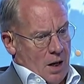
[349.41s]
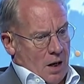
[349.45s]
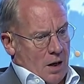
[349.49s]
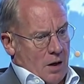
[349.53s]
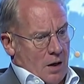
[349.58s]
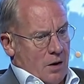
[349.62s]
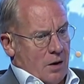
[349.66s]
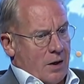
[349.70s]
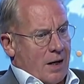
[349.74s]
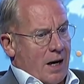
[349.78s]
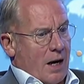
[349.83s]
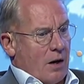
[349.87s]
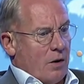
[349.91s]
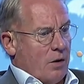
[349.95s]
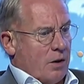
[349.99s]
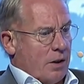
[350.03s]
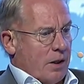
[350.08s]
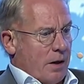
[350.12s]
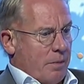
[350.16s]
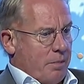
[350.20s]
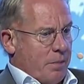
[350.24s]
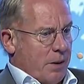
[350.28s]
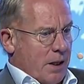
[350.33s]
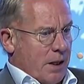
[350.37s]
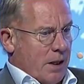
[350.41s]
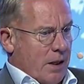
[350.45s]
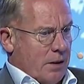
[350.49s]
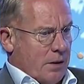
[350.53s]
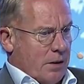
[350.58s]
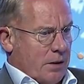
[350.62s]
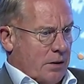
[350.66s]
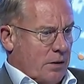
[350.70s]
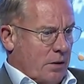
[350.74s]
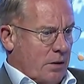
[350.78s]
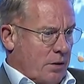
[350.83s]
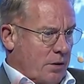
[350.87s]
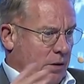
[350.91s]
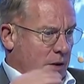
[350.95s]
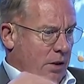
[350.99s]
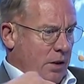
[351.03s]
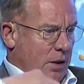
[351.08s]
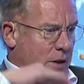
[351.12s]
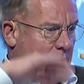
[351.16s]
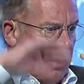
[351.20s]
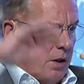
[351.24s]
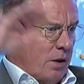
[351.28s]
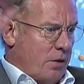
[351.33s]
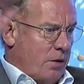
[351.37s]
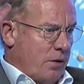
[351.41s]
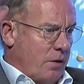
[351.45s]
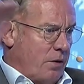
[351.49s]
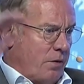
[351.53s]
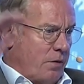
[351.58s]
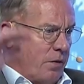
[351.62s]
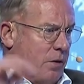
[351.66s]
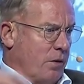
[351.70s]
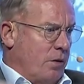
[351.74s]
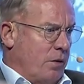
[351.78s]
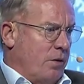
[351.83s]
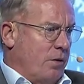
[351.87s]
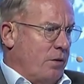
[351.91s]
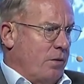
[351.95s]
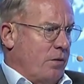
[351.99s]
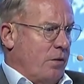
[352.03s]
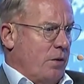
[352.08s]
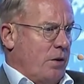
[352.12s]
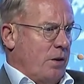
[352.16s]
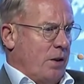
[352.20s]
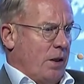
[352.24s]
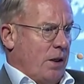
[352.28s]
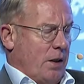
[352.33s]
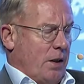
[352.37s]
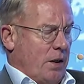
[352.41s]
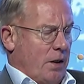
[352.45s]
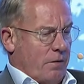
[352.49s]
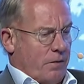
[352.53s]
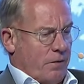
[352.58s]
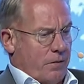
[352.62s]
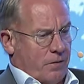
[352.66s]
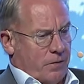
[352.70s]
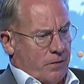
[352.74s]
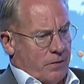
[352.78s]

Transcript: uh, Carlota Perez, on, the, on the, the, the, the